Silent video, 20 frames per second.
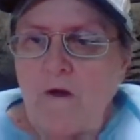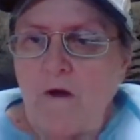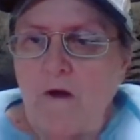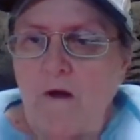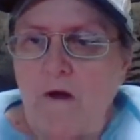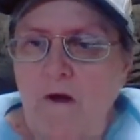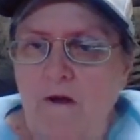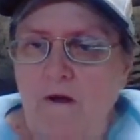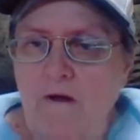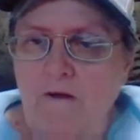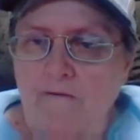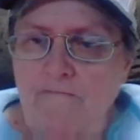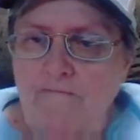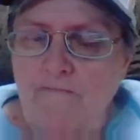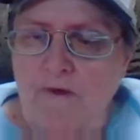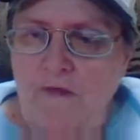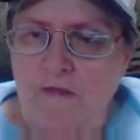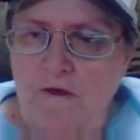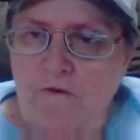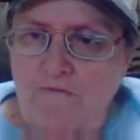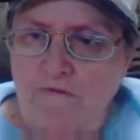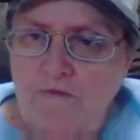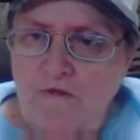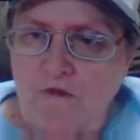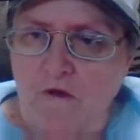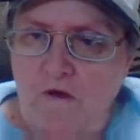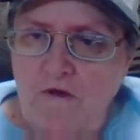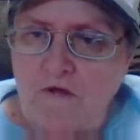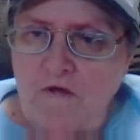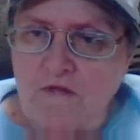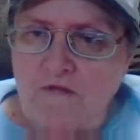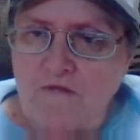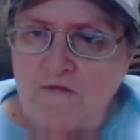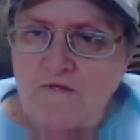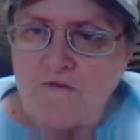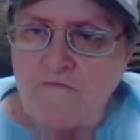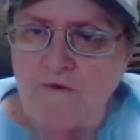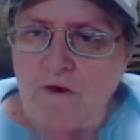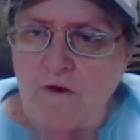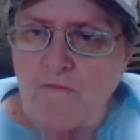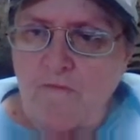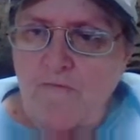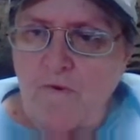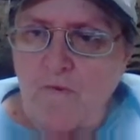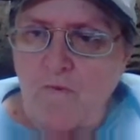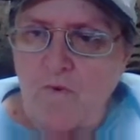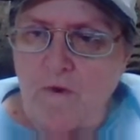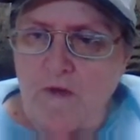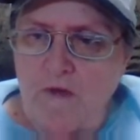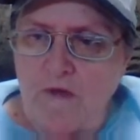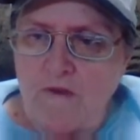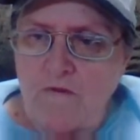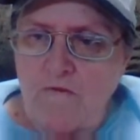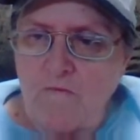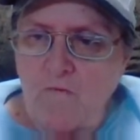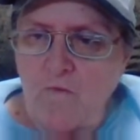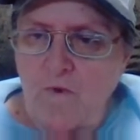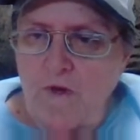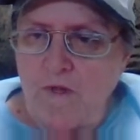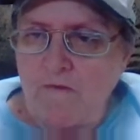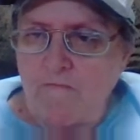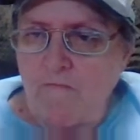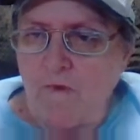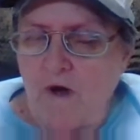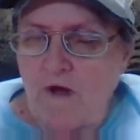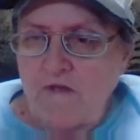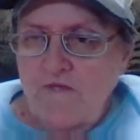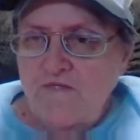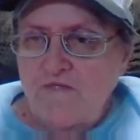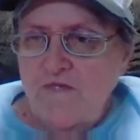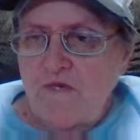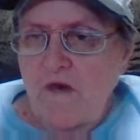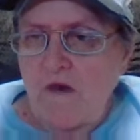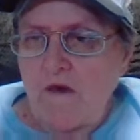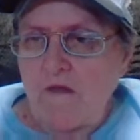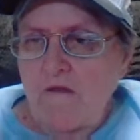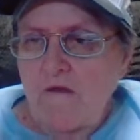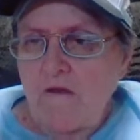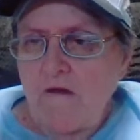An alpha dog, can you develop a win-win mindset?